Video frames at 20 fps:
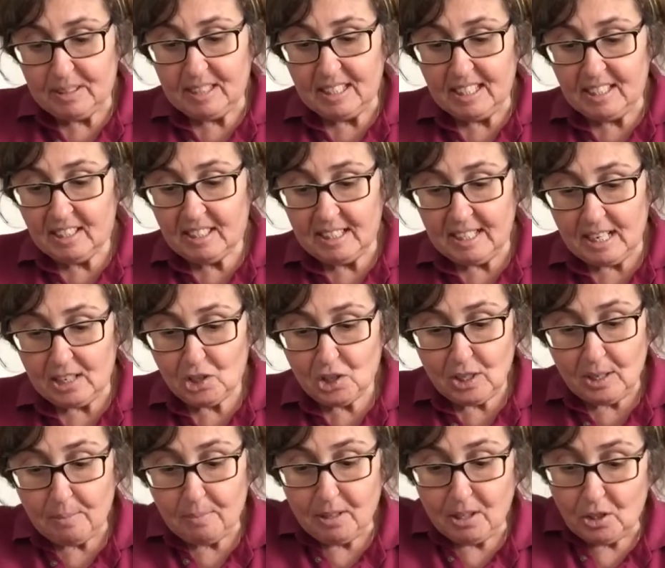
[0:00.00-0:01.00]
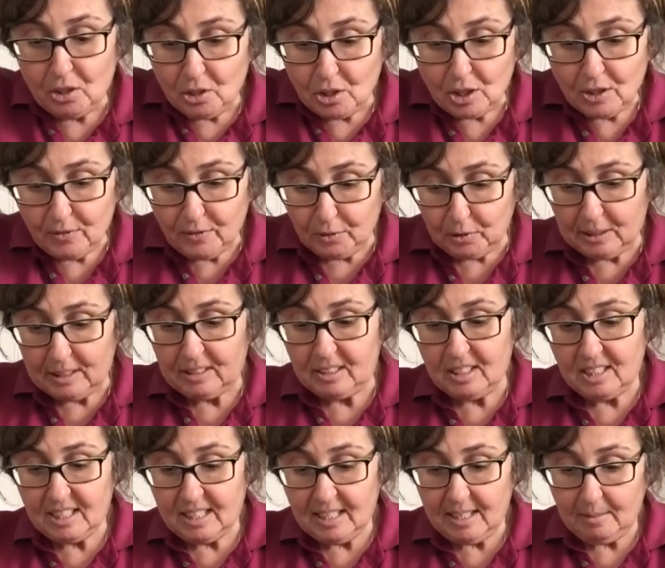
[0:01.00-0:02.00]
then can actually be useful at the
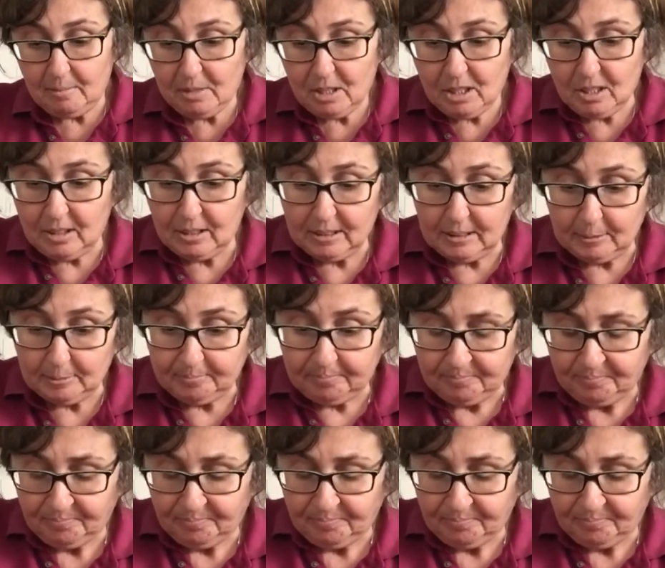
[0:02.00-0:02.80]
same time.